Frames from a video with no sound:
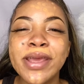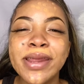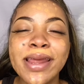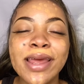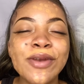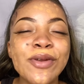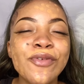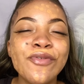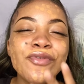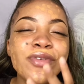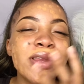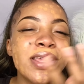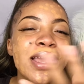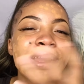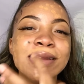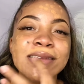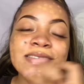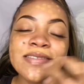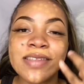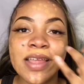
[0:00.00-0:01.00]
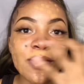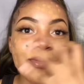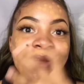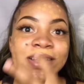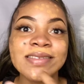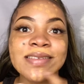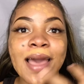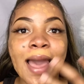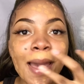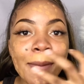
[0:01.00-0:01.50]
I don't really understand what's
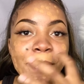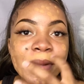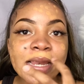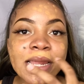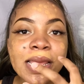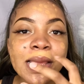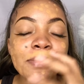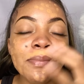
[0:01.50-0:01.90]
happening.